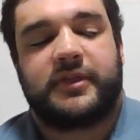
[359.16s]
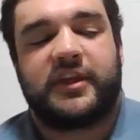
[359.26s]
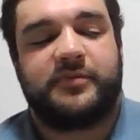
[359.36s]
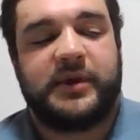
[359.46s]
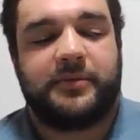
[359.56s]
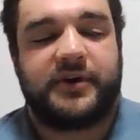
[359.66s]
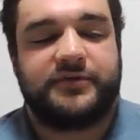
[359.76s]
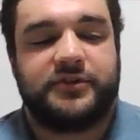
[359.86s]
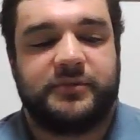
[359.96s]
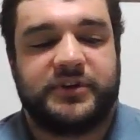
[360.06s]
if people have
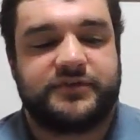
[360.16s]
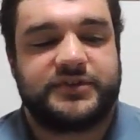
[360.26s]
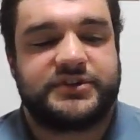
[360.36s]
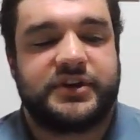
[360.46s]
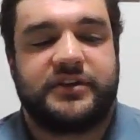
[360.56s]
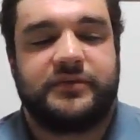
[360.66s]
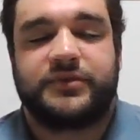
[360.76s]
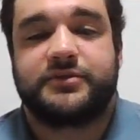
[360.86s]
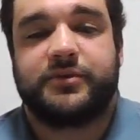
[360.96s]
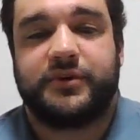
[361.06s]
too much of a say, then
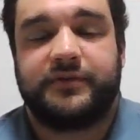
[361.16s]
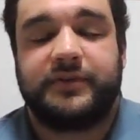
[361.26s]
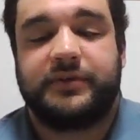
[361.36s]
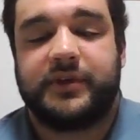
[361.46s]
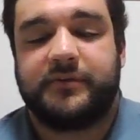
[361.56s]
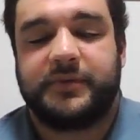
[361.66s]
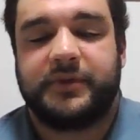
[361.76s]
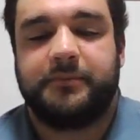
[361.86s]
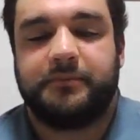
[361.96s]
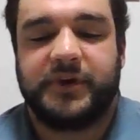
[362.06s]
what's the point of them
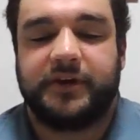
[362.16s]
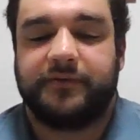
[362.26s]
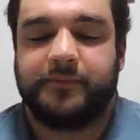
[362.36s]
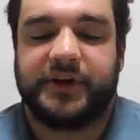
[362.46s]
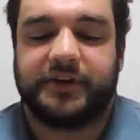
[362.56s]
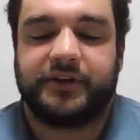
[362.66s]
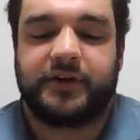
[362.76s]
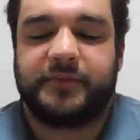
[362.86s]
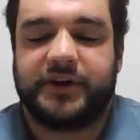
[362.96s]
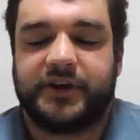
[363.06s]
being there
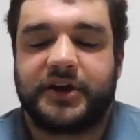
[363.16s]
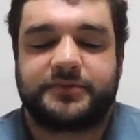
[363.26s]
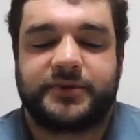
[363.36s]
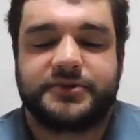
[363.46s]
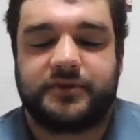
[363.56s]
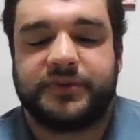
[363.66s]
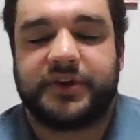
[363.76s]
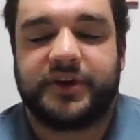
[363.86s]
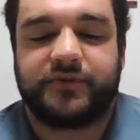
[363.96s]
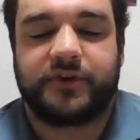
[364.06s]
and being experts on what they
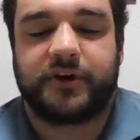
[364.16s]
have to